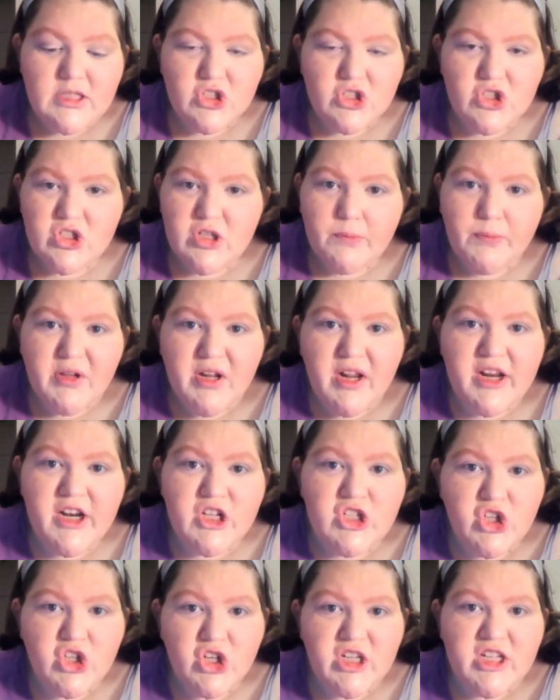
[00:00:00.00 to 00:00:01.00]
just to put on a
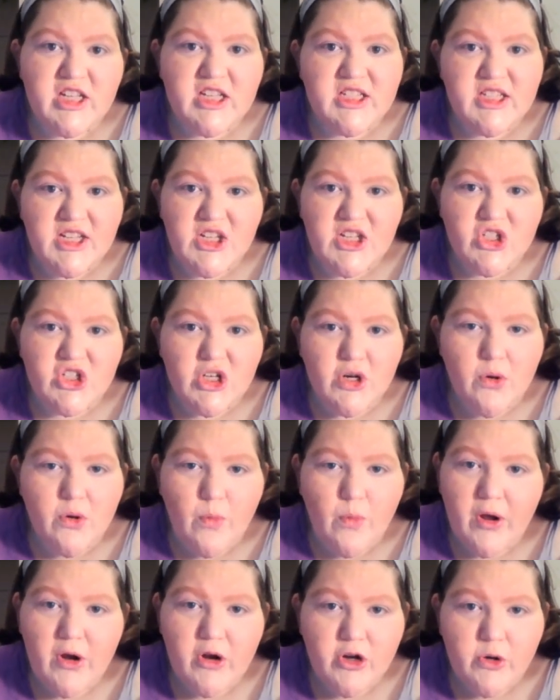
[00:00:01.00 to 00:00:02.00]
chunky t-shirt
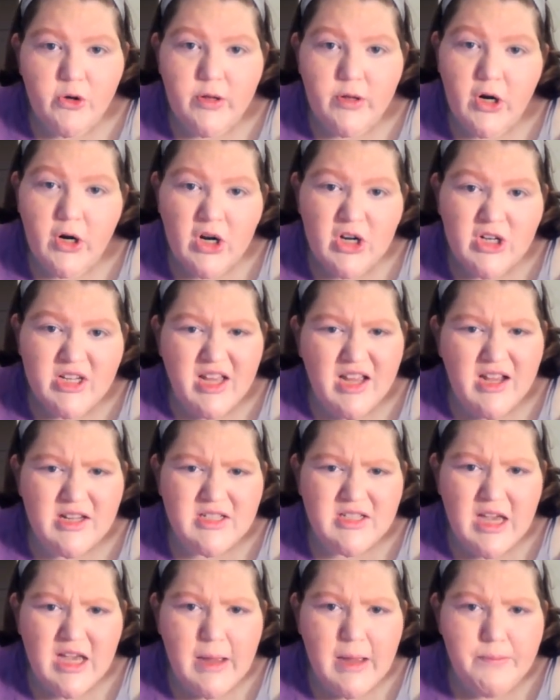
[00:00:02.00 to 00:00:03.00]
while you're doing it, or a tank
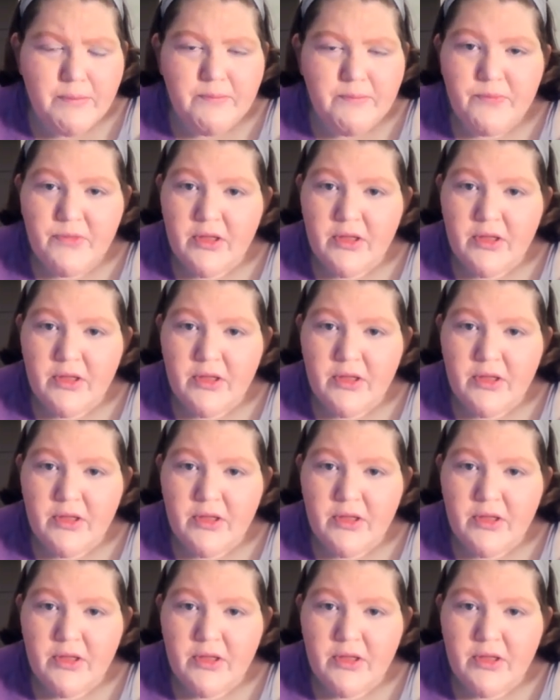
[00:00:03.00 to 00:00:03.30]
top,